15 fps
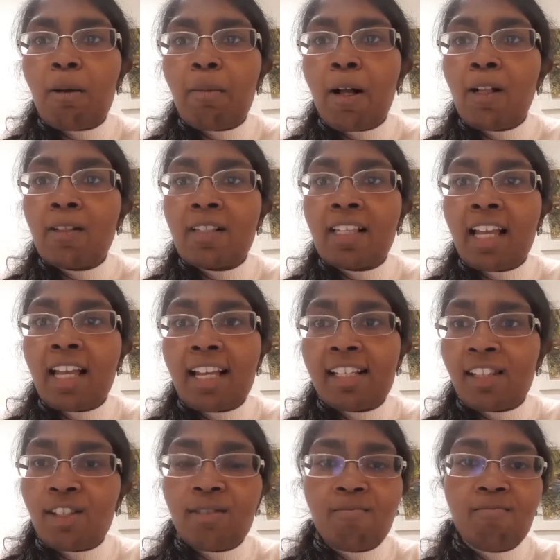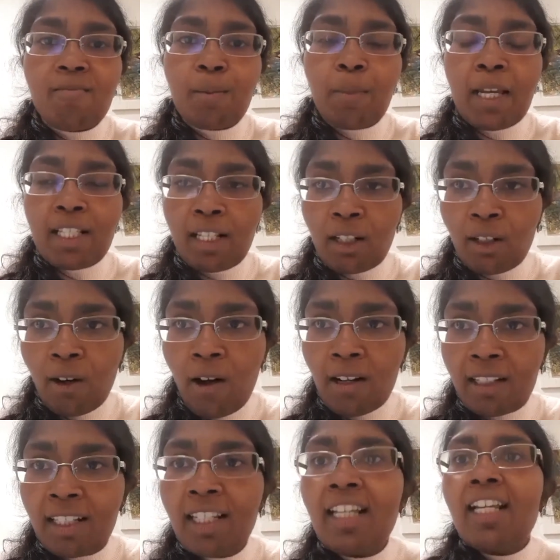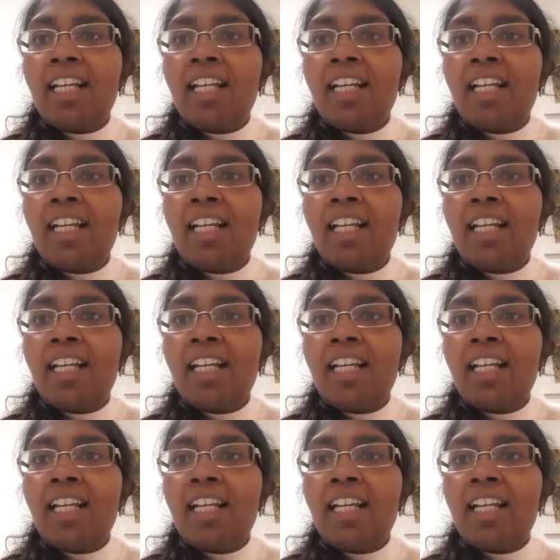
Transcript: Amal says, amazing talk.